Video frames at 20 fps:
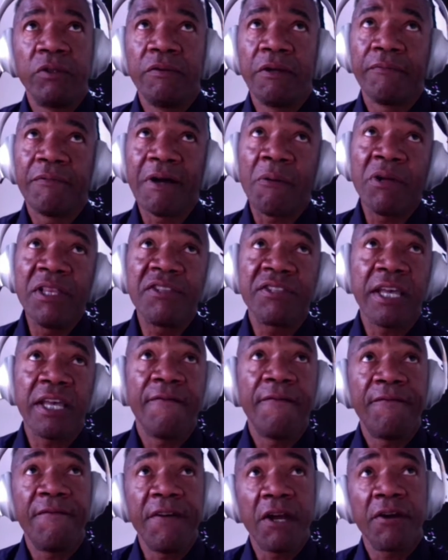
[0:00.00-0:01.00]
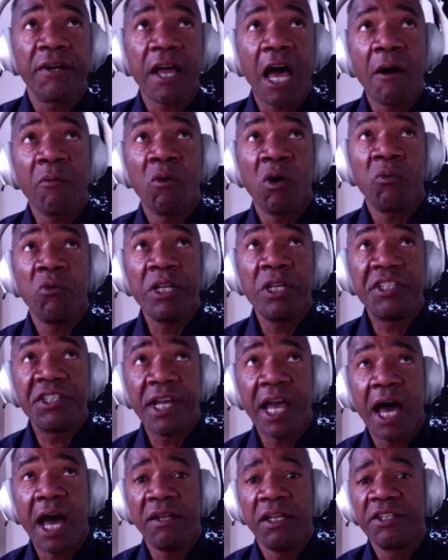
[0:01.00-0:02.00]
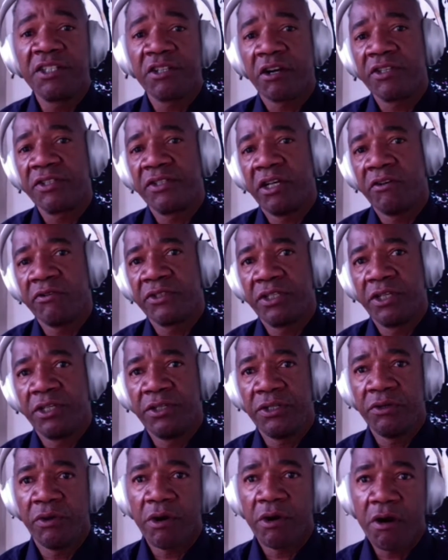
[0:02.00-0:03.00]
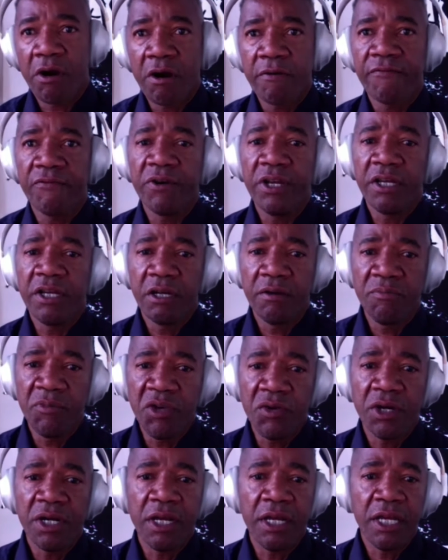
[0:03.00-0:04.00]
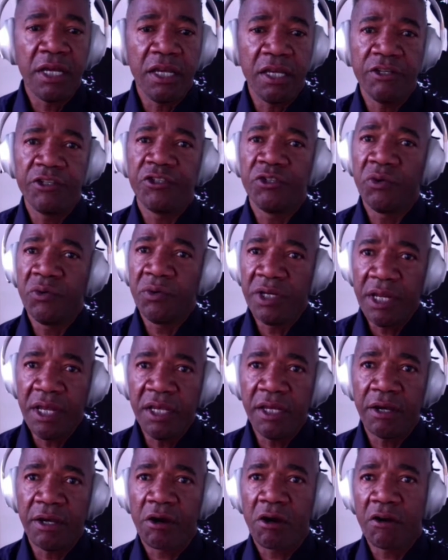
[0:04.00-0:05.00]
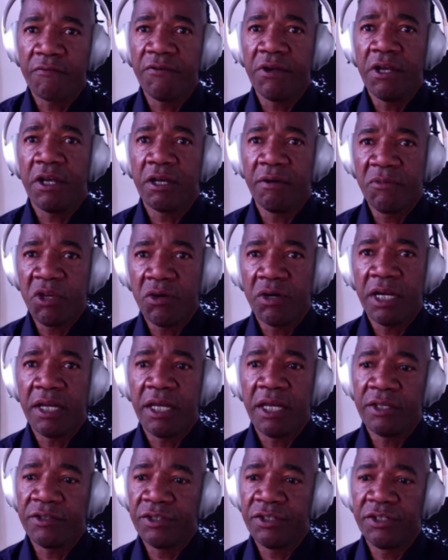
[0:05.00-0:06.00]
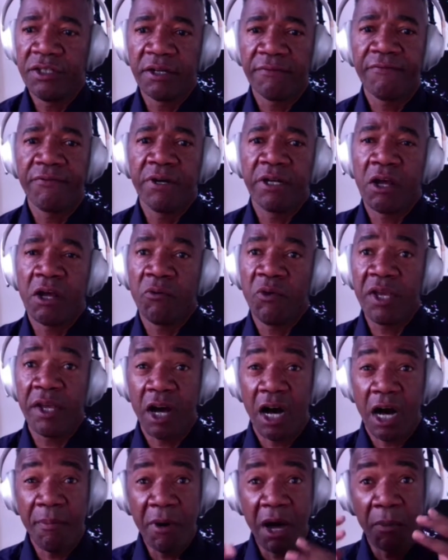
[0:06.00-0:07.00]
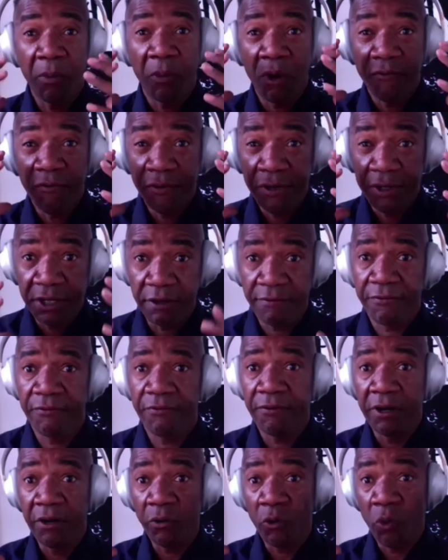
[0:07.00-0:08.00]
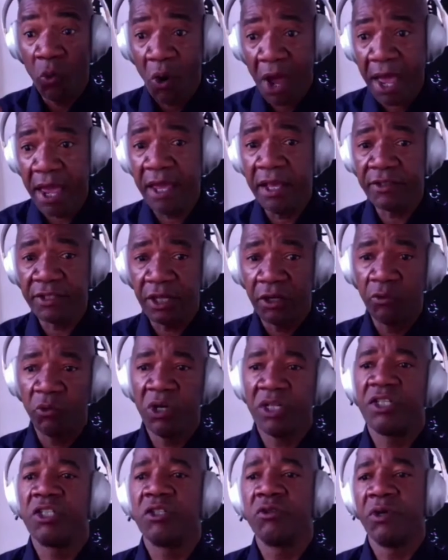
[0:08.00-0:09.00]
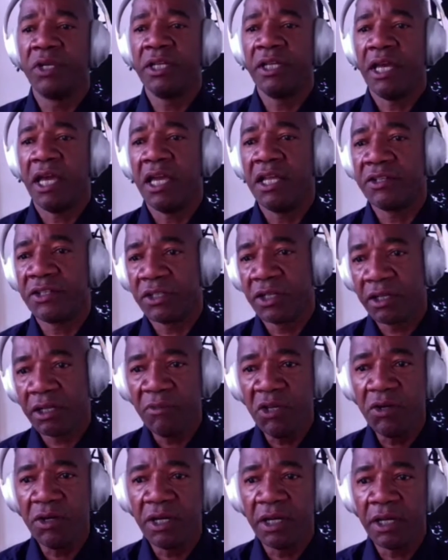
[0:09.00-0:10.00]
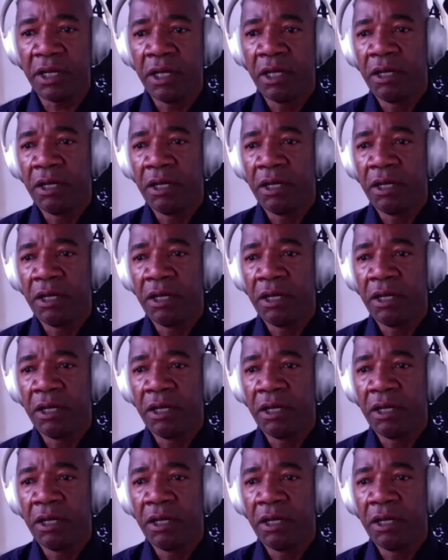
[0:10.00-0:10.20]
I wouldn't say figured out, what we challenge ourselves to do, every community is unique, every community is different, and we come up with different ways in which to engage the community.